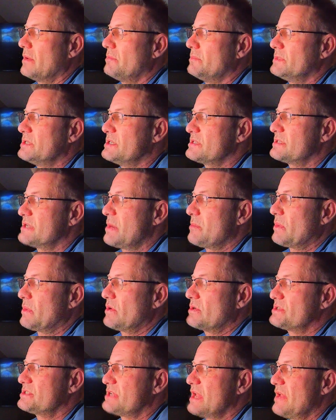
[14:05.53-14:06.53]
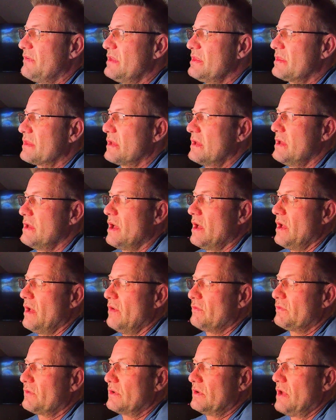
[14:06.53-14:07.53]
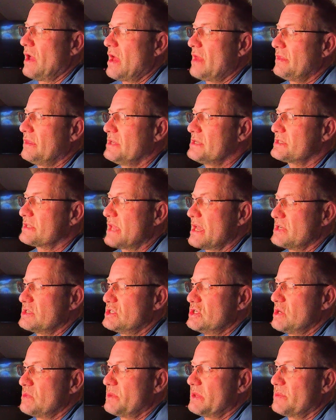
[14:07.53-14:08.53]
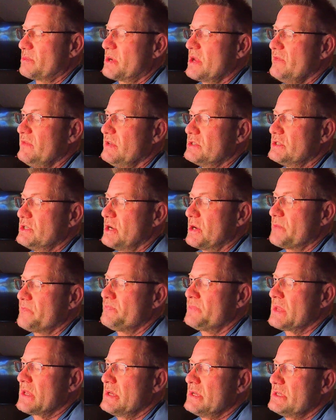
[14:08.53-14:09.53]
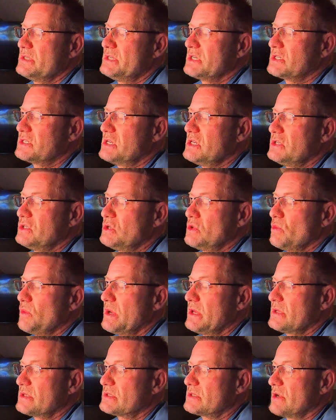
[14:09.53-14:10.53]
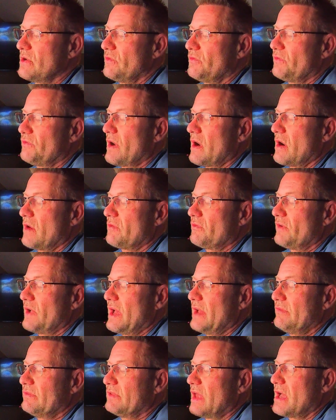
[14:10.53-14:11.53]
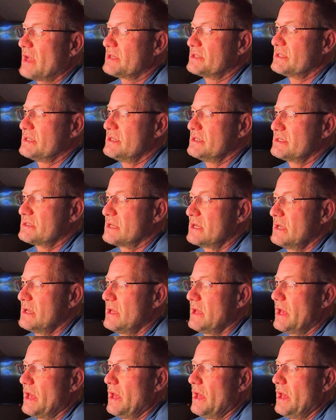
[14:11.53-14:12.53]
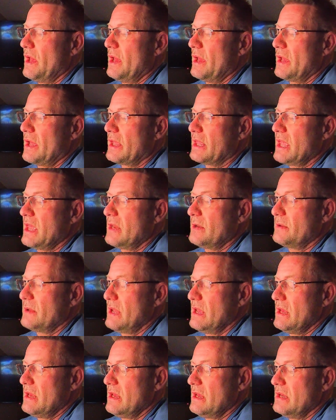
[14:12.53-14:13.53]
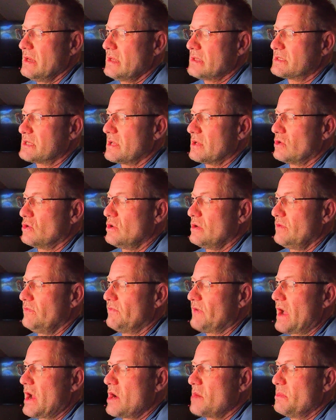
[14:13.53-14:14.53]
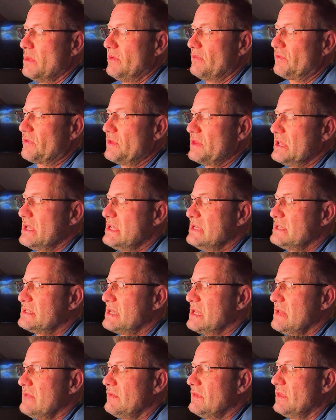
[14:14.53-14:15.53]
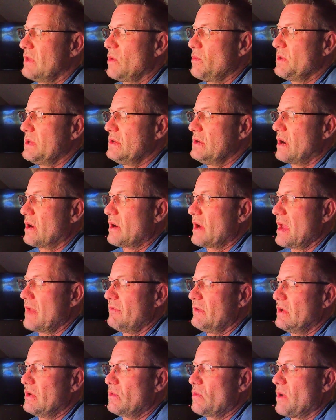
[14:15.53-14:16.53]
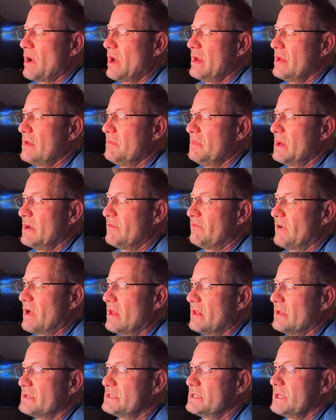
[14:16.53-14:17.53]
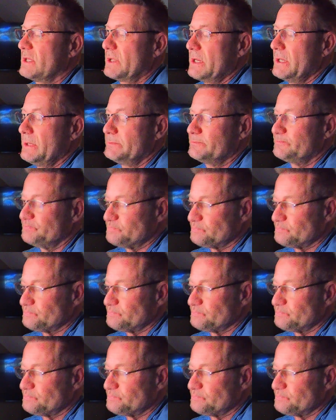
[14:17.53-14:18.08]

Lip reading: December 7th of not this last year, but the previous year. 62 wins so far, 5 losses. Again, it's a good environment for these, even though we are having quite a bit of volatility.